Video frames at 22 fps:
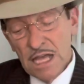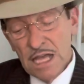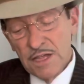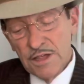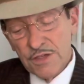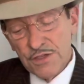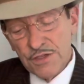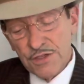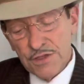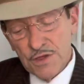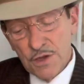
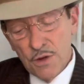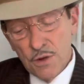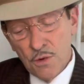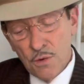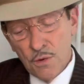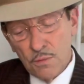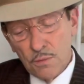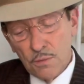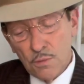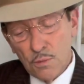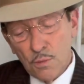
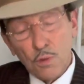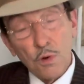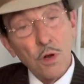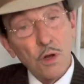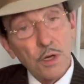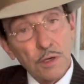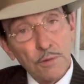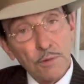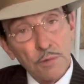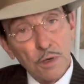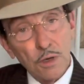So we're
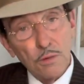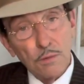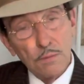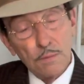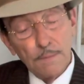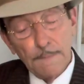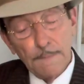on our own.